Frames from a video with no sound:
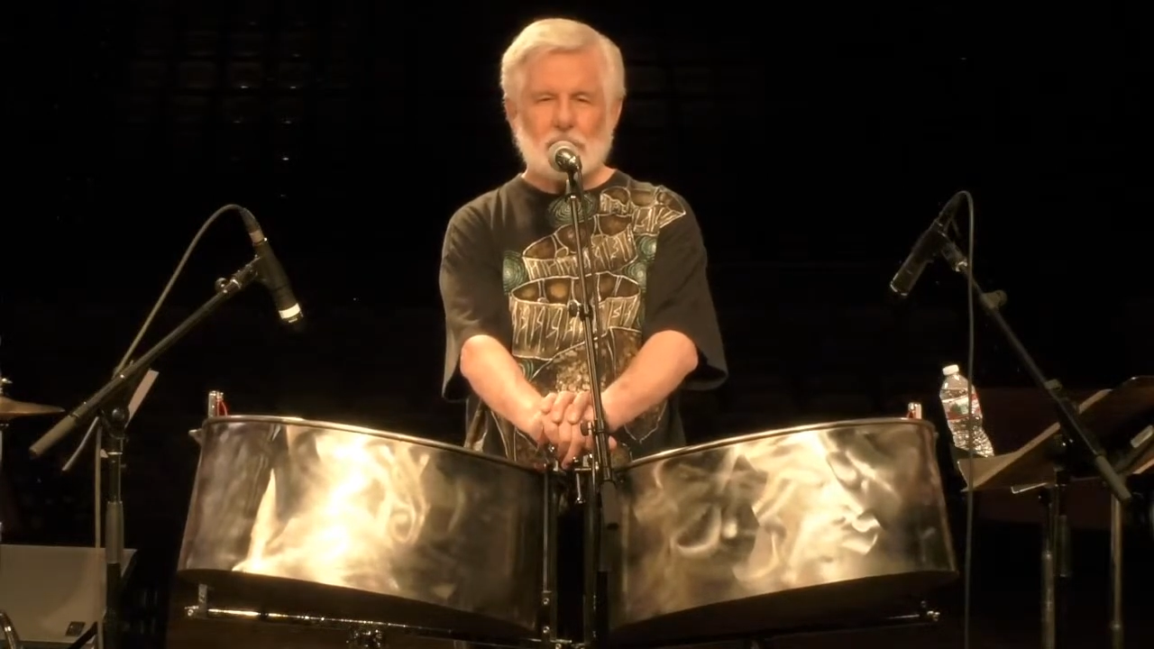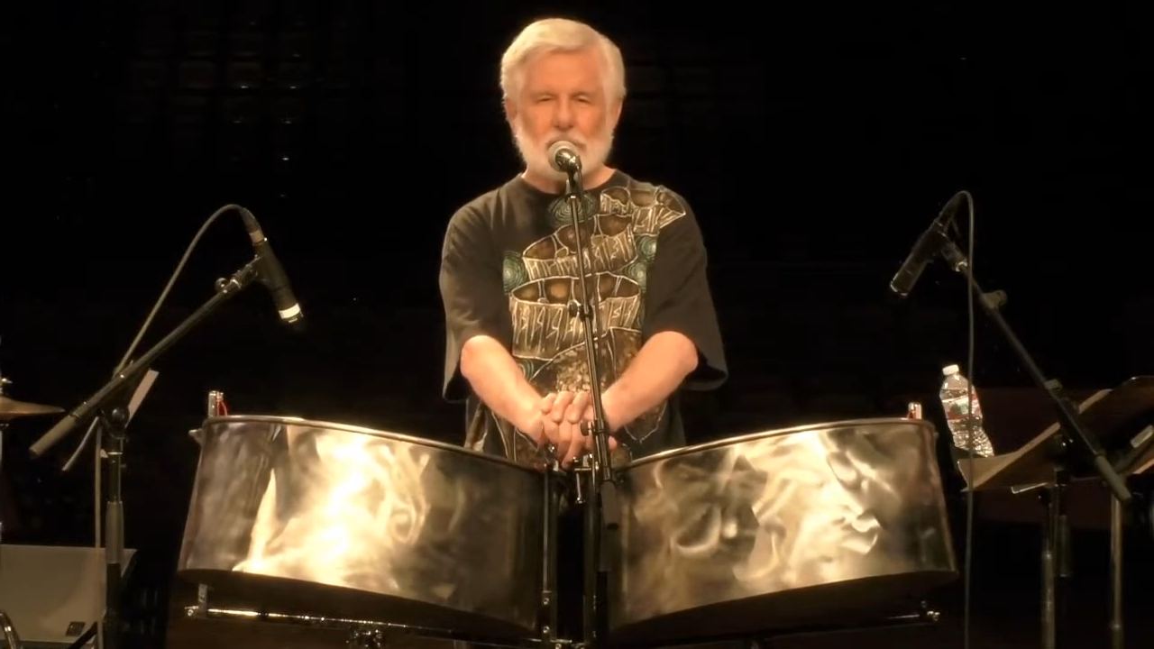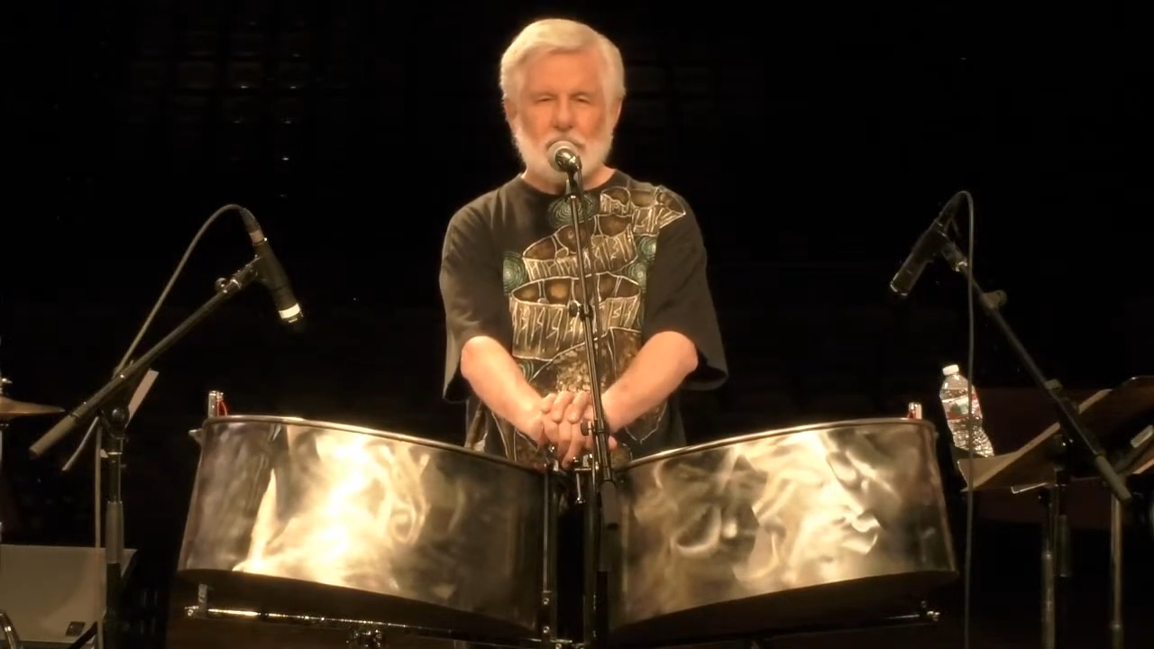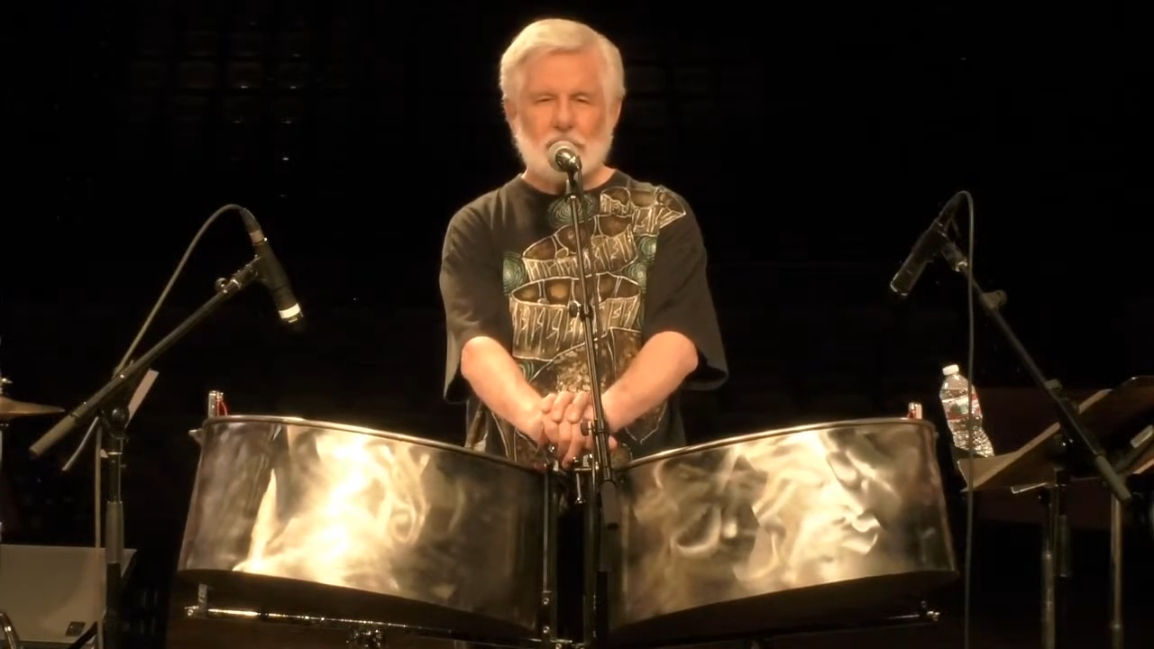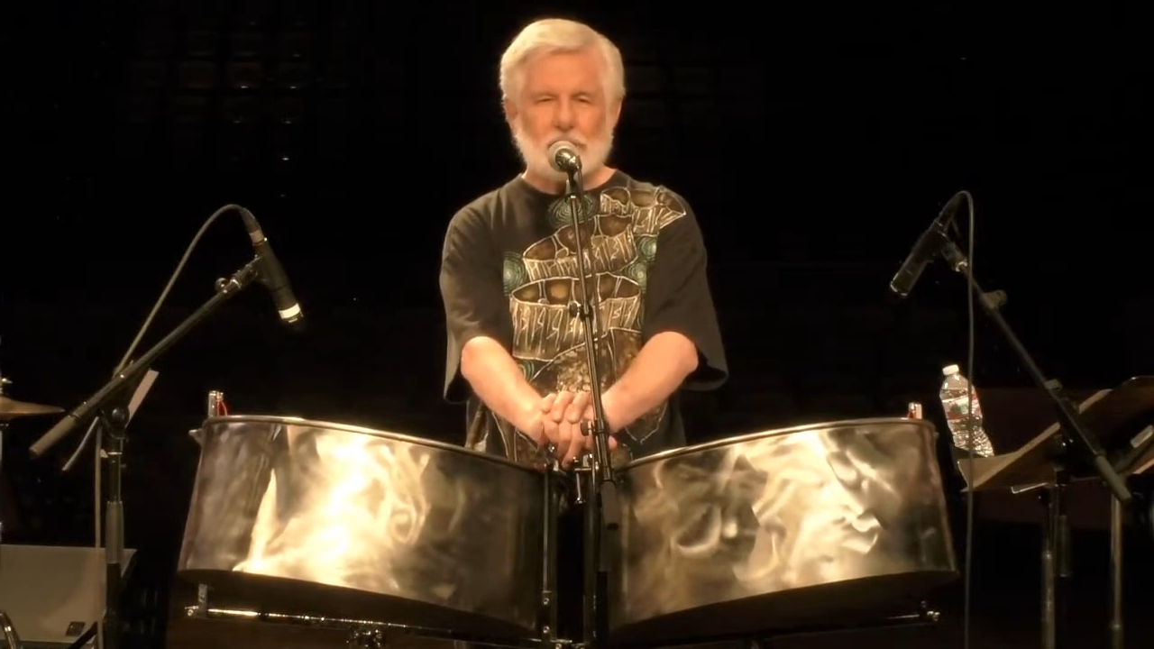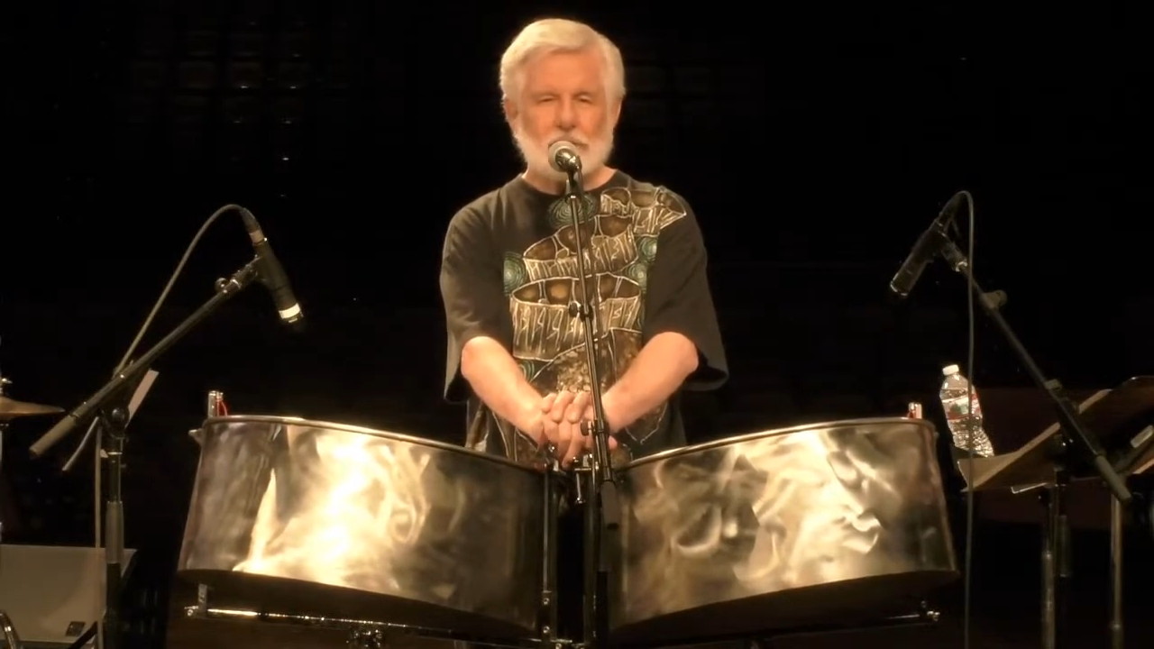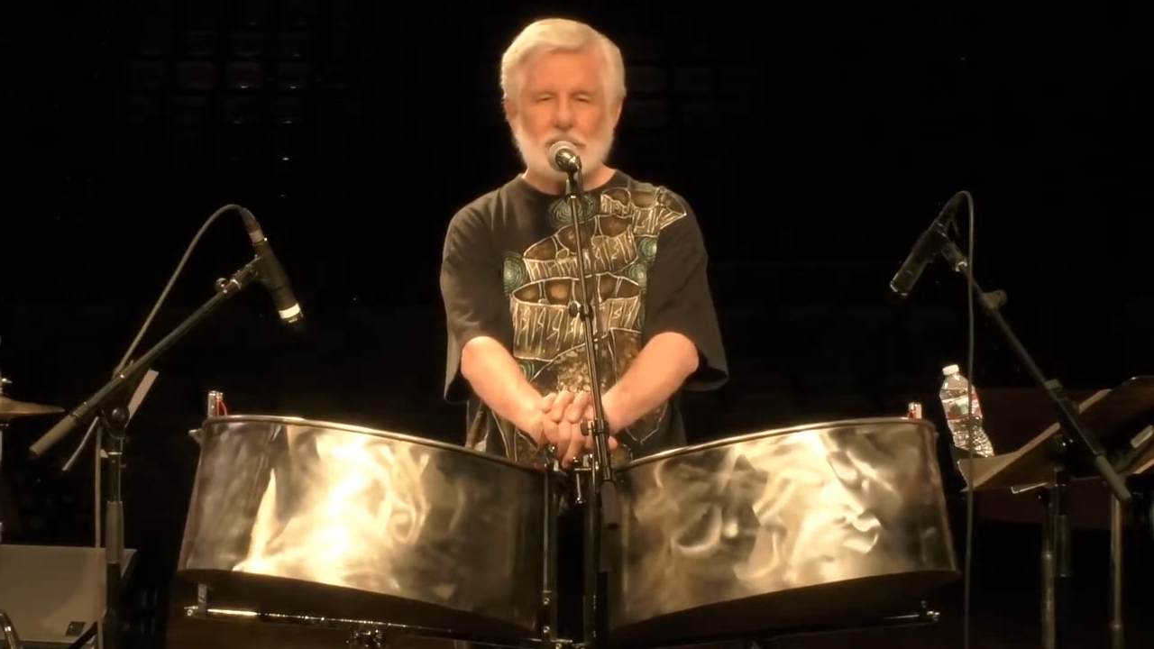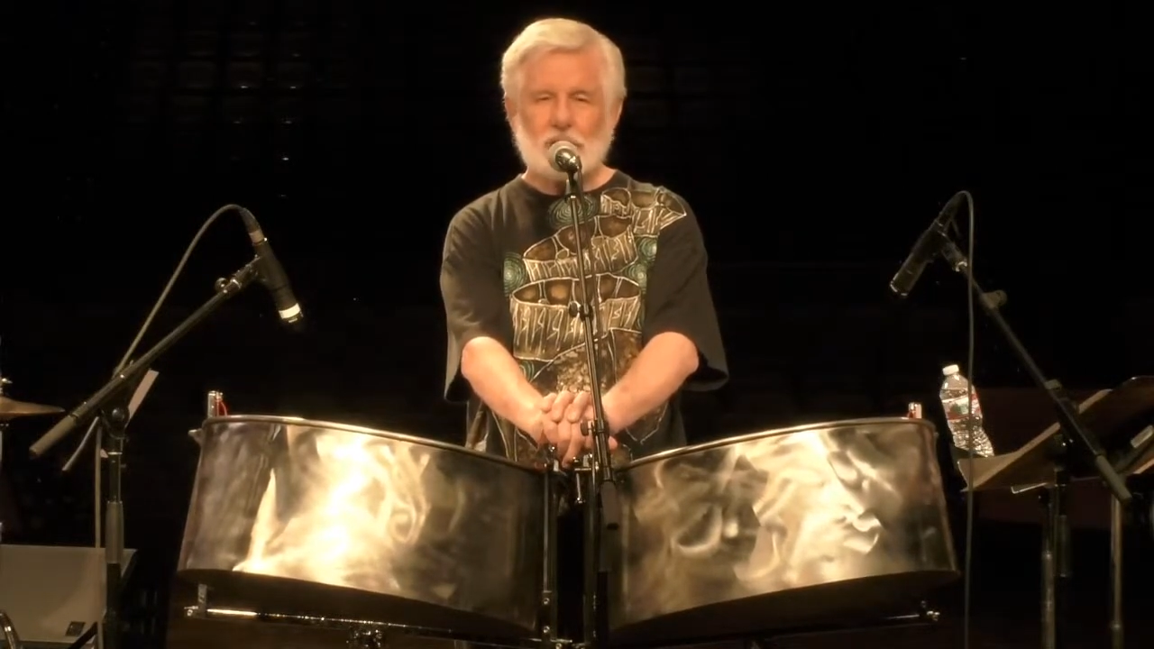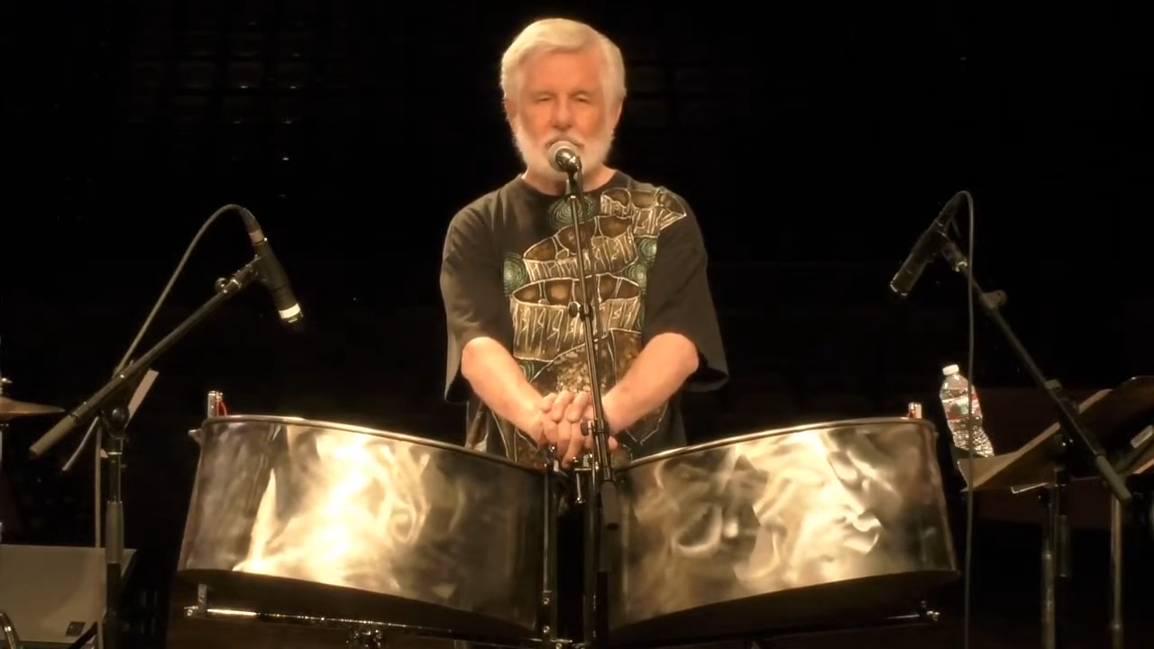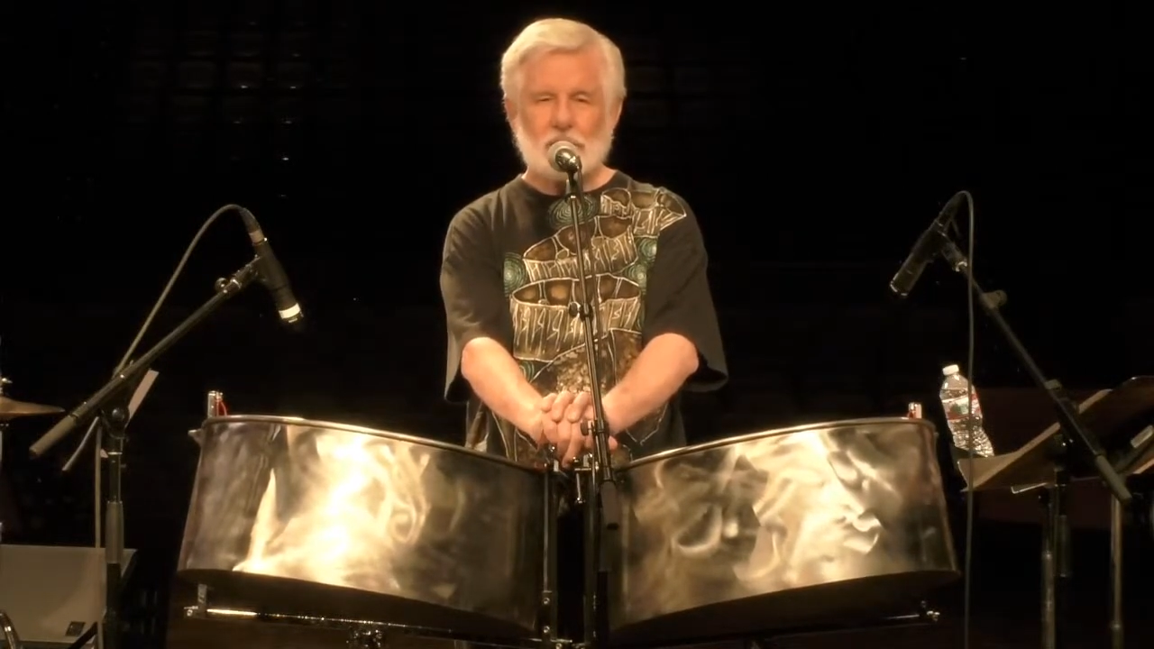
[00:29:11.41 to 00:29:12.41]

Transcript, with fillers: just have to